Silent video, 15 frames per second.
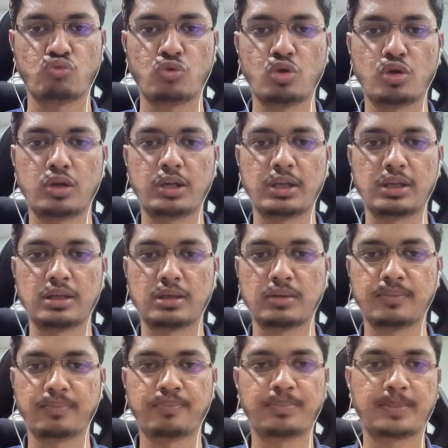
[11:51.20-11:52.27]
Not here.
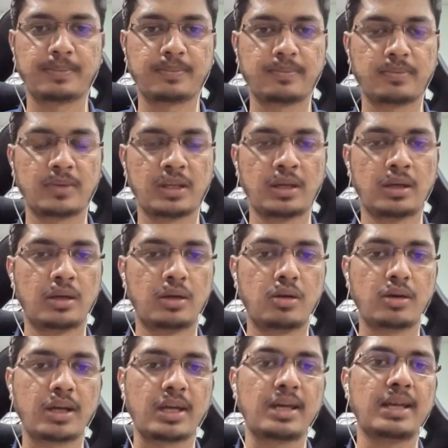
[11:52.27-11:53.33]

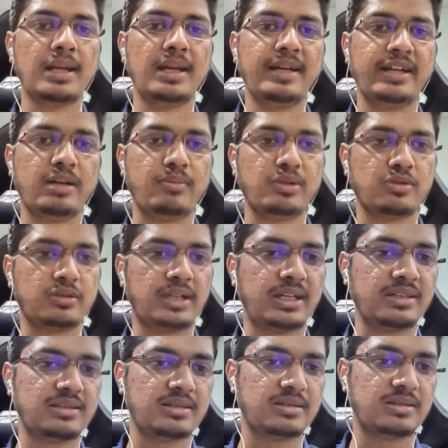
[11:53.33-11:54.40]
Okay, let it be. So that
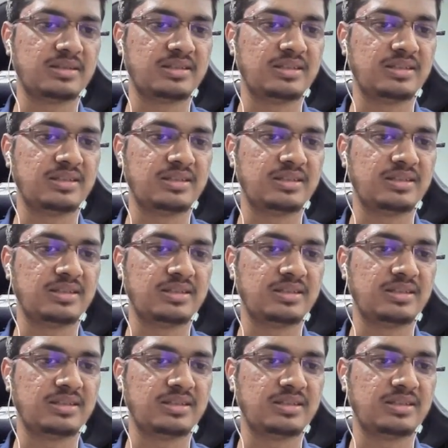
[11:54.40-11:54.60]
is just a